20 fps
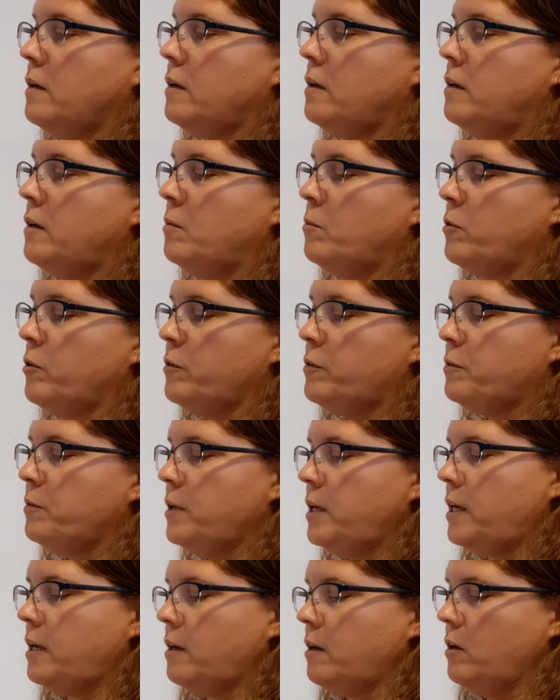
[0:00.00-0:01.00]
Number
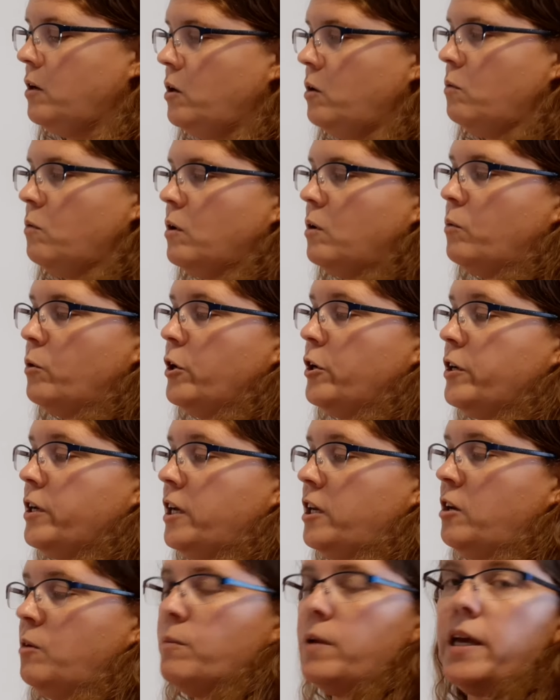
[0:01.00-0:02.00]
three, what word
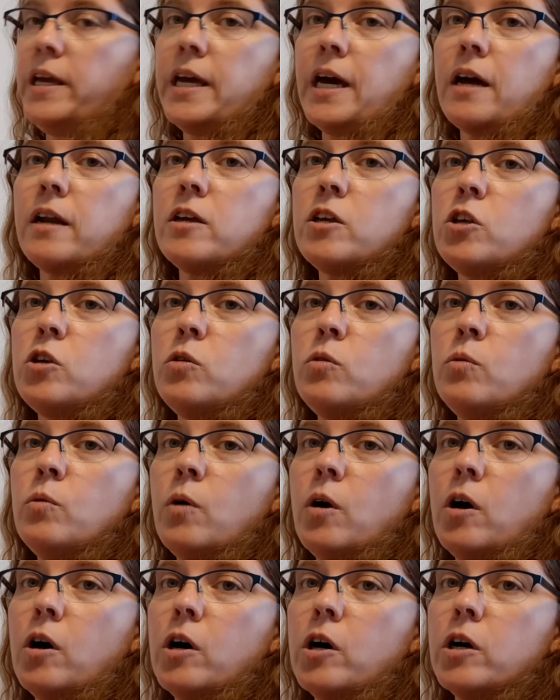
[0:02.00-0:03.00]
can you make out of
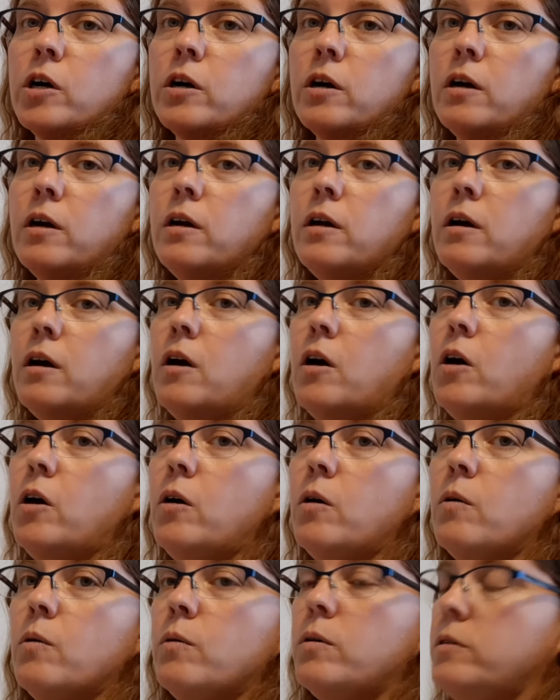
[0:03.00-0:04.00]

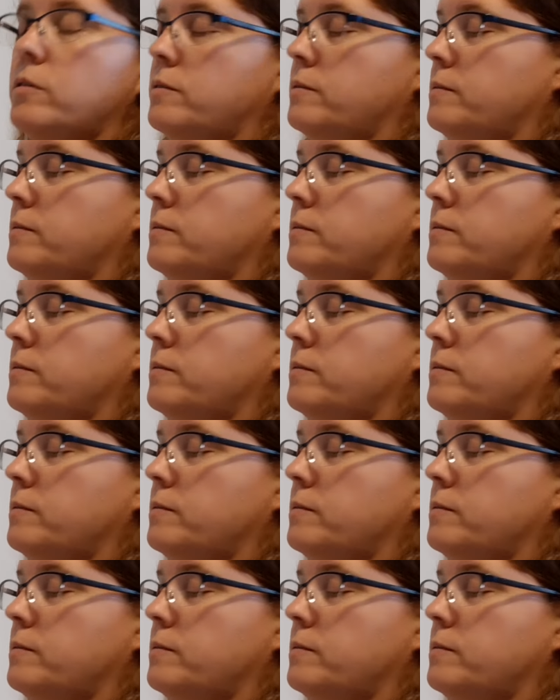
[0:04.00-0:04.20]
U-R-O?